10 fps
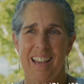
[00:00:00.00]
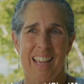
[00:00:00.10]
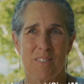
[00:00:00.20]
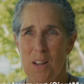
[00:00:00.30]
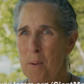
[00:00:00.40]
I
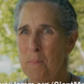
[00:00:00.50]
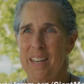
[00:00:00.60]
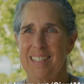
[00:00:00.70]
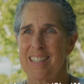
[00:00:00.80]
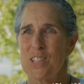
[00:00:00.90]
have not
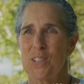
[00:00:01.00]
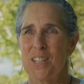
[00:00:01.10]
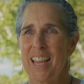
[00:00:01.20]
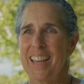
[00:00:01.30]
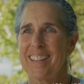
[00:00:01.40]
met a teacher
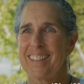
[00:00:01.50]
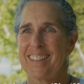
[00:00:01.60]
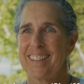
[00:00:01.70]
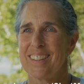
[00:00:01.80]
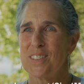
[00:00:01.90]
yet
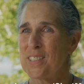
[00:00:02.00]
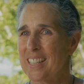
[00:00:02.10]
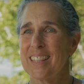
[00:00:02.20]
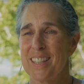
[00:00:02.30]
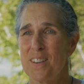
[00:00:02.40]
who
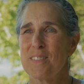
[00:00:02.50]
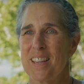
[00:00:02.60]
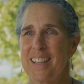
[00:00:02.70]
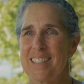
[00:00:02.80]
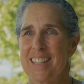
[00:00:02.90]
didn't love
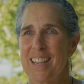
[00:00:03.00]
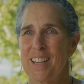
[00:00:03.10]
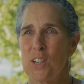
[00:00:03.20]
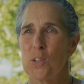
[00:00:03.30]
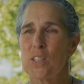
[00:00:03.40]
the
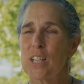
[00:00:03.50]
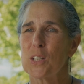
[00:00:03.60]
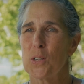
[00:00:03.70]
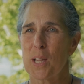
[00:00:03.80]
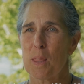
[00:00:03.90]
idea, who didn't
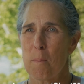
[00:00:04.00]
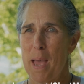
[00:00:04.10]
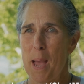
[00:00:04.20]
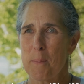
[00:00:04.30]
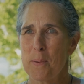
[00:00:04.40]
look at the
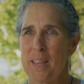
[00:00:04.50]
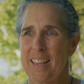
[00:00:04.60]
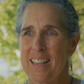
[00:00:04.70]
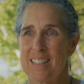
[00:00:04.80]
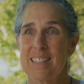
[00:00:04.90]
map
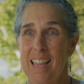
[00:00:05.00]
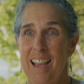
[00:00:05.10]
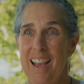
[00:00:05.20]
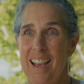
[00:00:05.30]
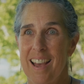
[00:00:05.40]
and say,
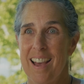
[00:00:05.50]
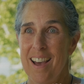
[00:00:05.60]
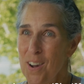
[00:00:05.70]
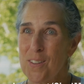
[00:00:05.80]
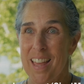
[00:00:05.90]

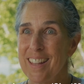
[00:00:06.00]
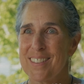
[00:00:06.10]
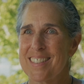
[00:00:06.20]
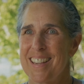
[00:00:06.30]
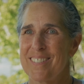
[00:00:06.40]
oh, that
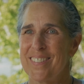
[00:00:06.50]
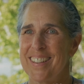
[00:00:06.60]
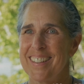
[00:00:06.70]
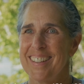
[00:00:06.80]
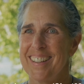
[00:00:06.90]
looks like
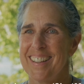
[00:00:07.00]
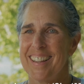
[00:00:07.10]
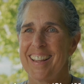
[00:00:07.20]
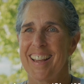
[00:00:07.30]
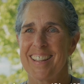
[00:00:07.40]
fun.
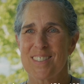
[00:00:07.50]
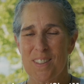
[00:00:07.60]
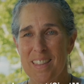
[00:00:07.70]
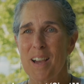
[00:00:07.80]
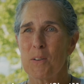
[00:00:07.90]
And so
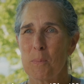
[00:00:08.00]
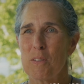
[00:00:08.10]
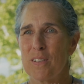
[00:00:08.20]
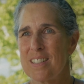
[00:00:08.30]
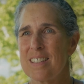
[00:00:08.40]
that will be
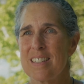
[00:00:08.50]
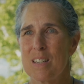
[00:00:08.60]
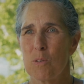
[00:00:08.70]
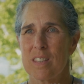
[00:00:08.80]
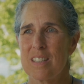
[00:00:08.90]
fun to
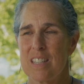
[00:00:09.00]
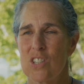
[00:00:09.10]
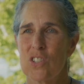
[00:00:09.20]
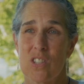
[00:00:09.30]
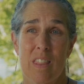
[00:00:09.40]
see what the
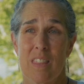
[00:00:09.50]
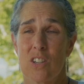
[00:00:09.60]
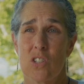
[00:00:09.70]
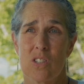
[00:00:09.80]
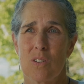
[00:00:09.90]
teachers and
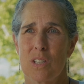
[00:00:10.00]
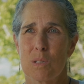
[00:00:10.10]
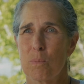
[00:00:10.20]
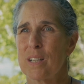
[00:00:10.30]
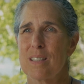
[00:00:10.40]
their
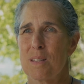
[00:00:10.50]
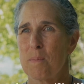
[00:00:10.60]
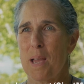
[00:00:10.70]
students bring to the